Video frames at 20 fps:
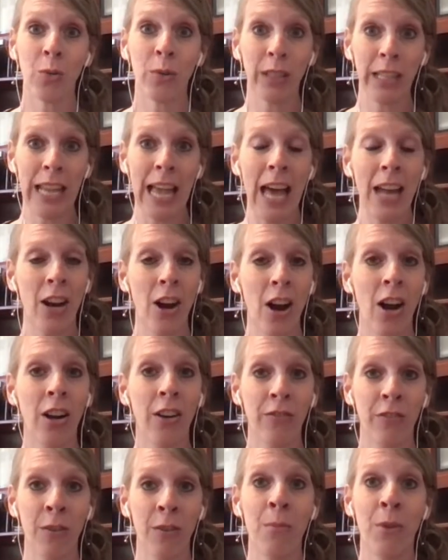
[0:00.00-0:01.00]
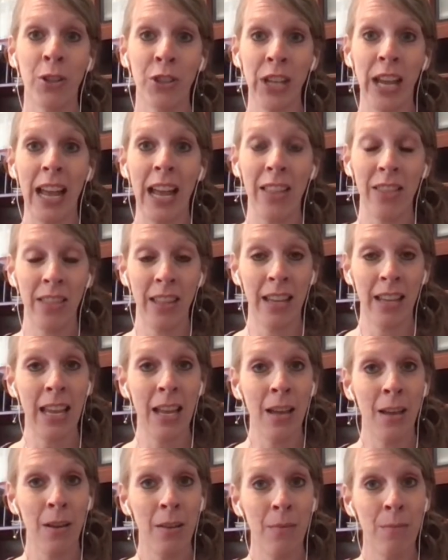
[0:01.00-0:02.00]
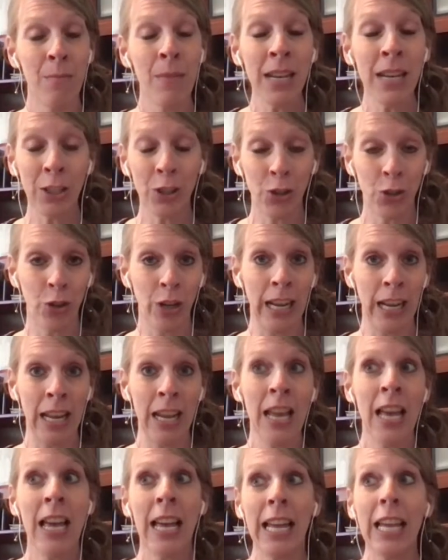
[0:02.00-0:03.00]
really had a heart for multi ethnic ministry.